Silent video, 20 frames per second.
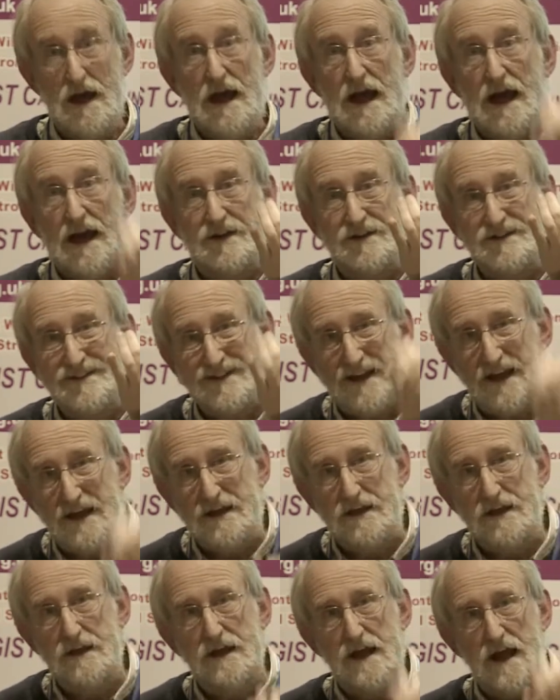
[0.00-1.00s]
has
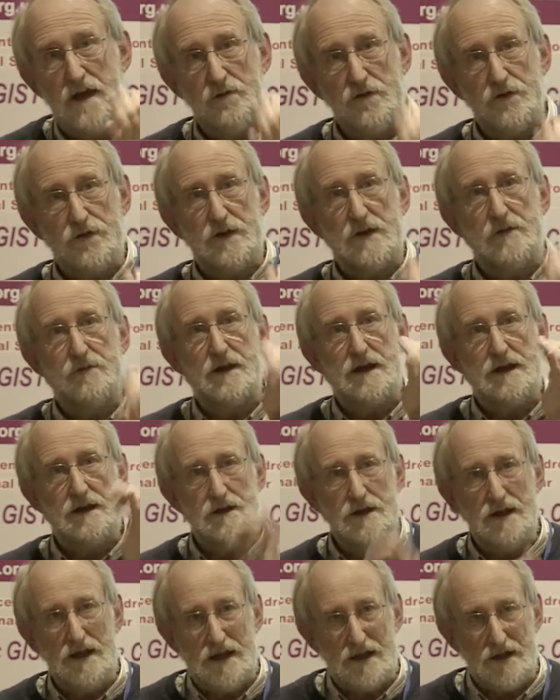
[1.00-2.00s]
taken everything they
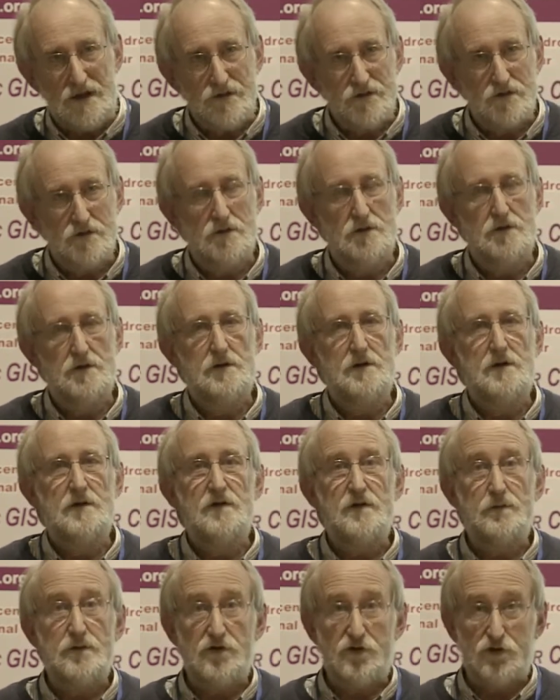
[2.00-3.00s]
need
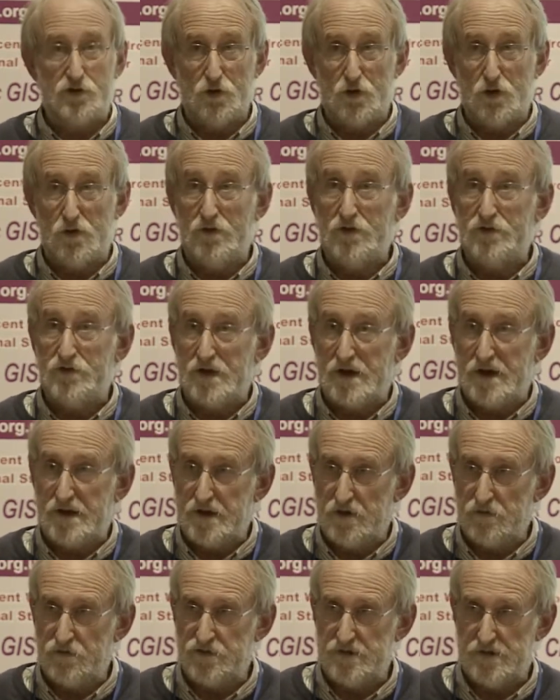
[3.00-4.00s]
to be sure of the
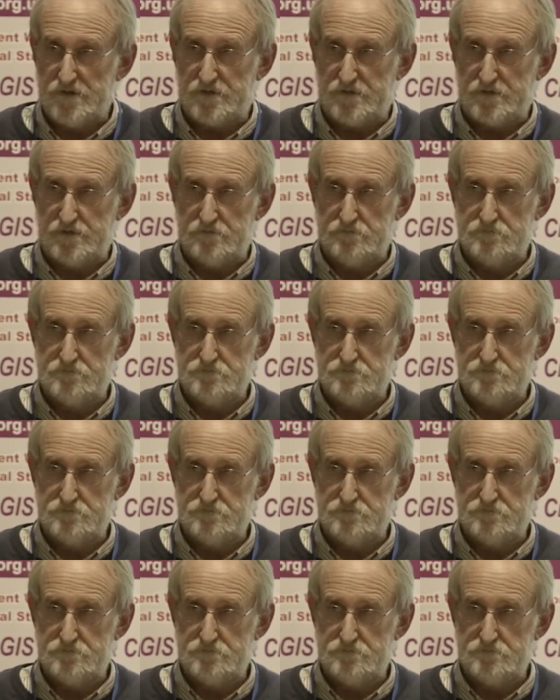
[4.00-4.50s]
diagnosis.